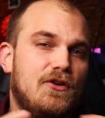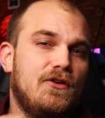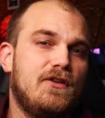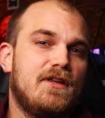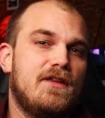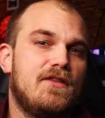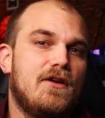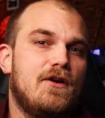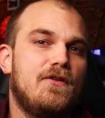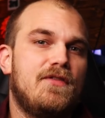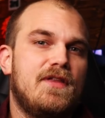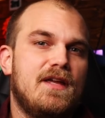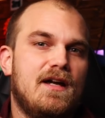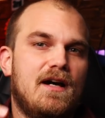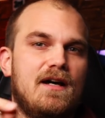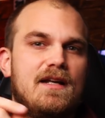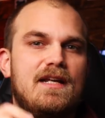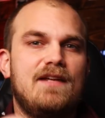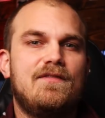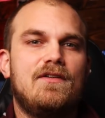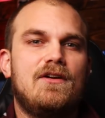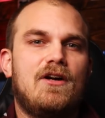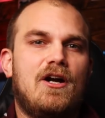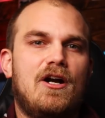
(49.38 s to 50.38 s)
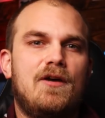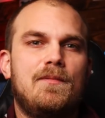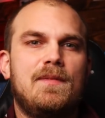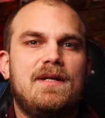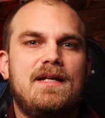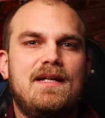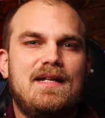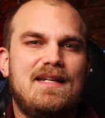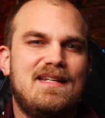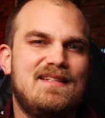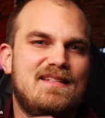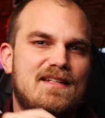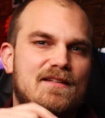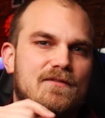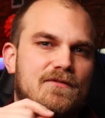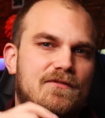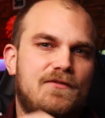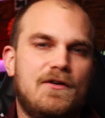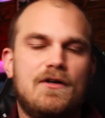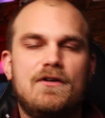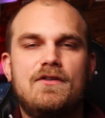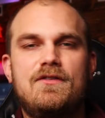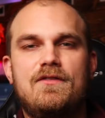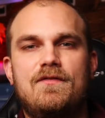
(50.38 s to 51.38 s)
Currently though, the uneven harmony is in
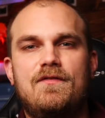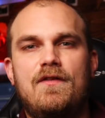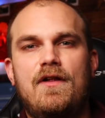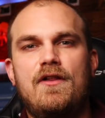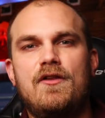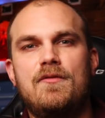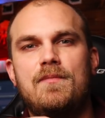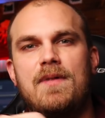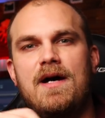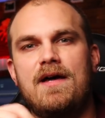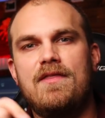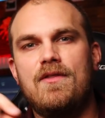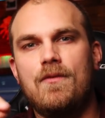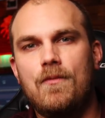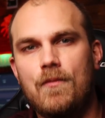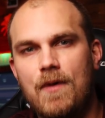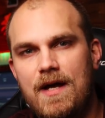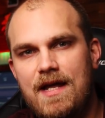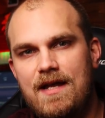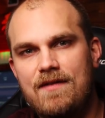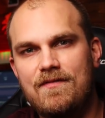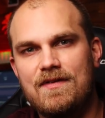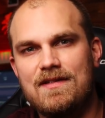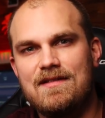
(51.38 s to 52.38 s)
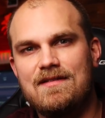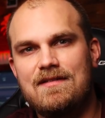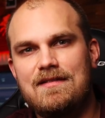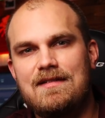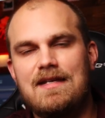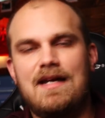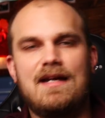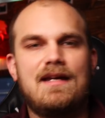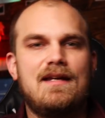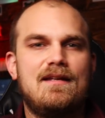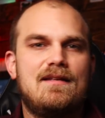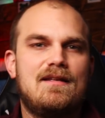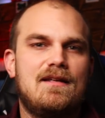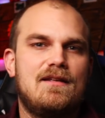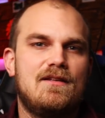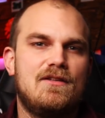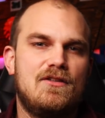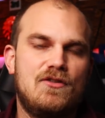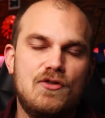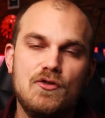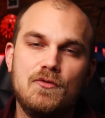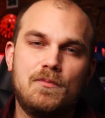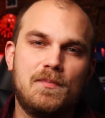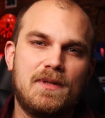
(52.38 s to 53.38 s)
first, followed by the wave in
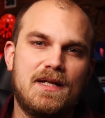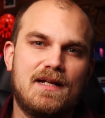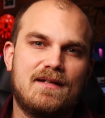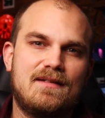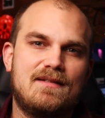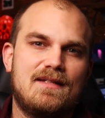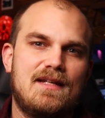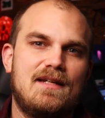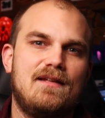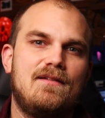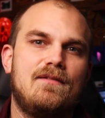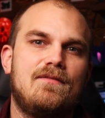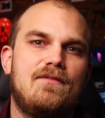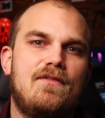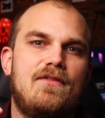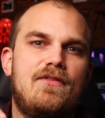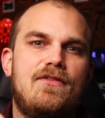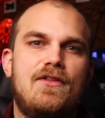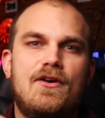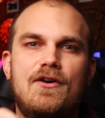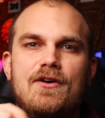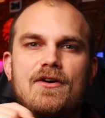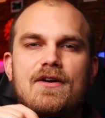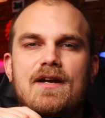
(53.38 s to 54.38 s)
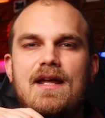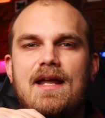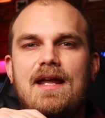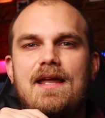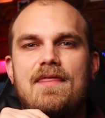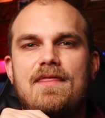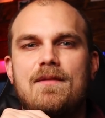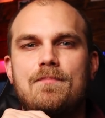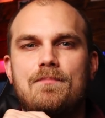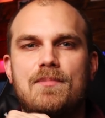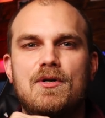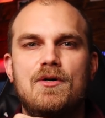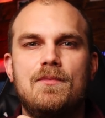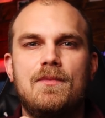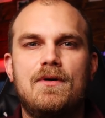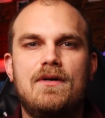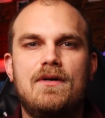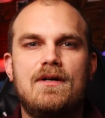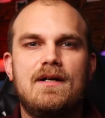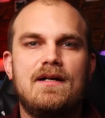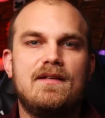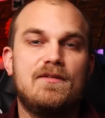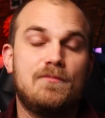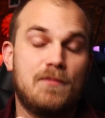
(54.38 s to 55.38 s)
second, duplex in third, and the
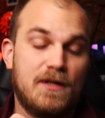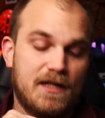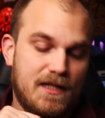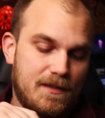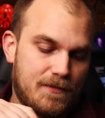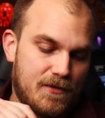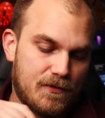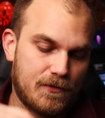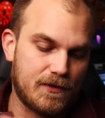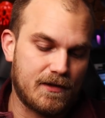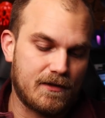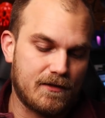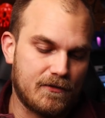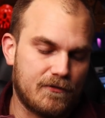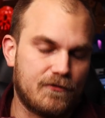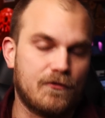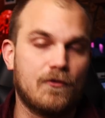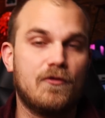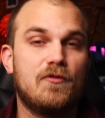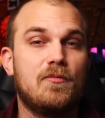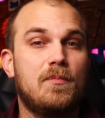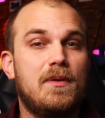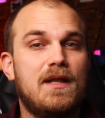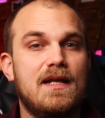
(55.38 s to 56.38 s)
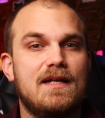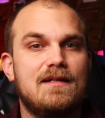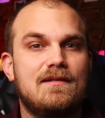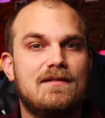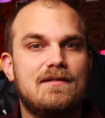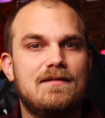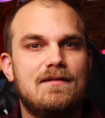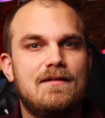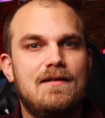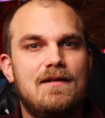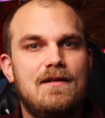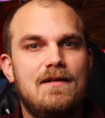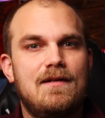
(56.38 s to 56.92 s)
boomer is bringing up the rear in fourth place.